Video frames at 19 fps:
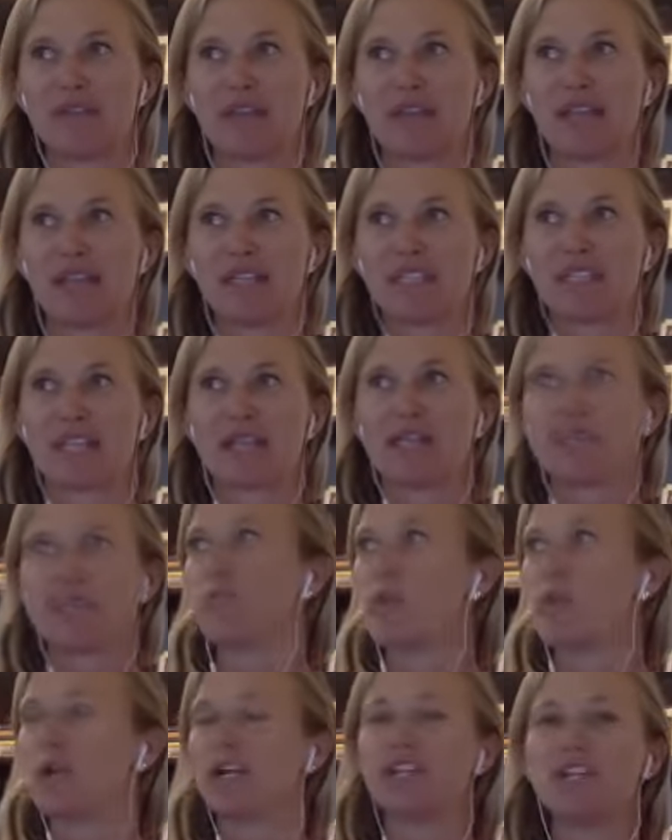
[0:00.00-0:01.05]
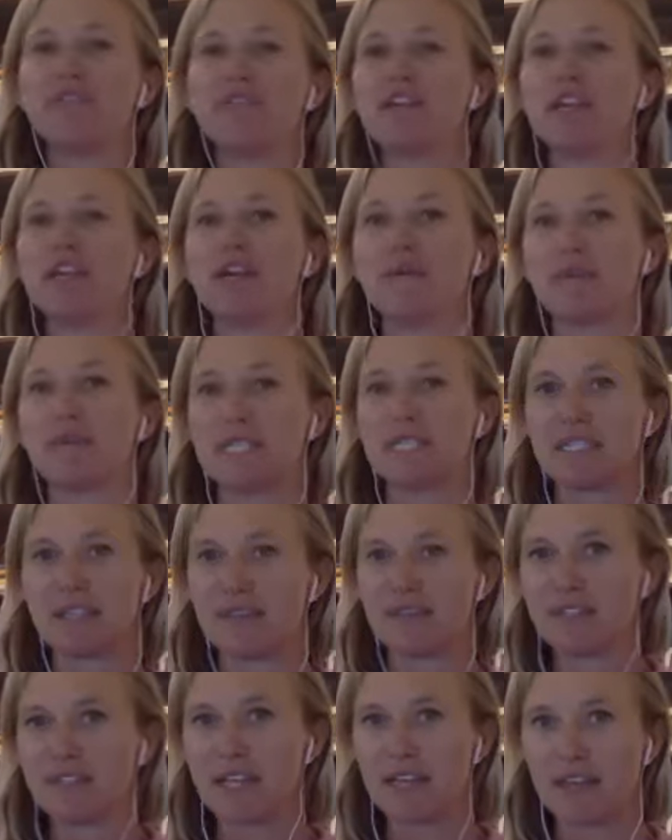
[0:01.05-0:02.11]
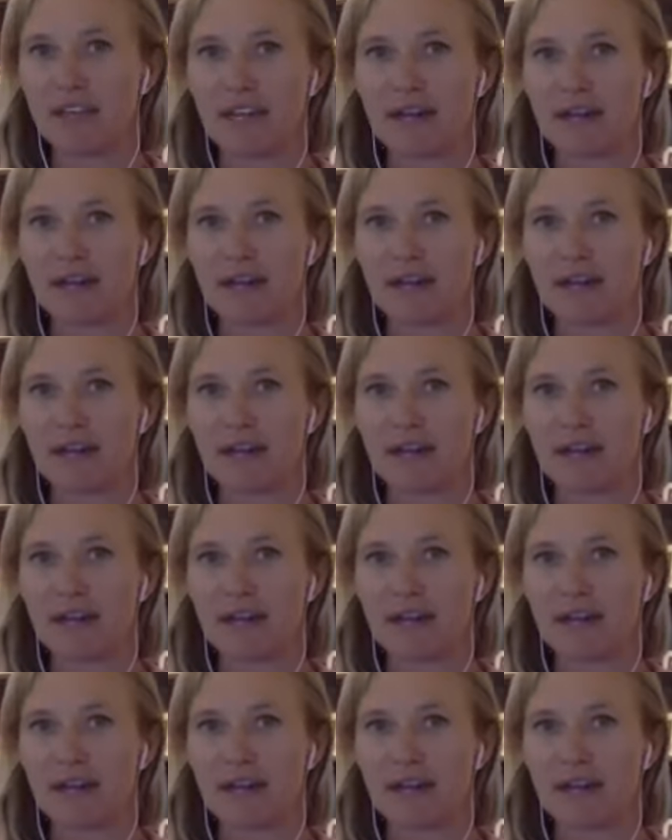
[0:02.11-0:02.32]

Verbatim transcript: it's like it's weird to even hear myself say that